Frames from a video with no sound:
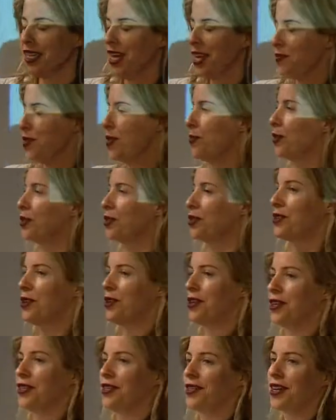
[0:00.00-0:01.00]
And people
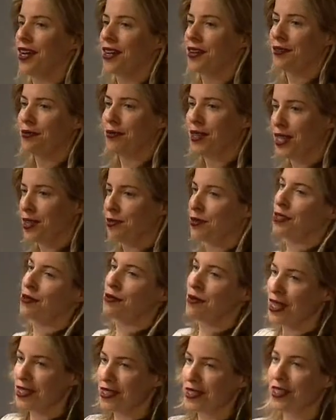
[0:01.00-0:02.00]
started kind of reading them as a
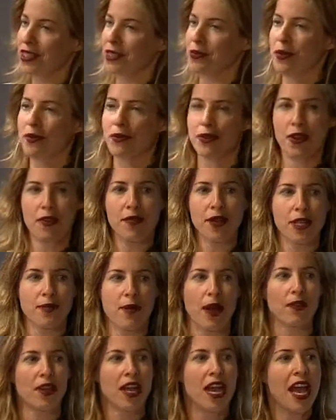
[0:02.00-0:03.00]
message, people started reading
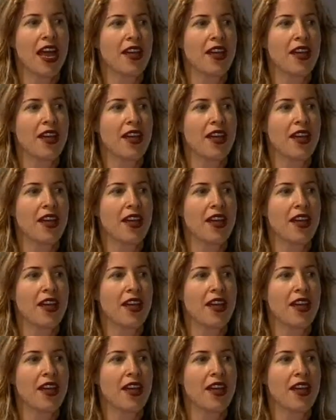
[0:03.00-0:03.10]
them off,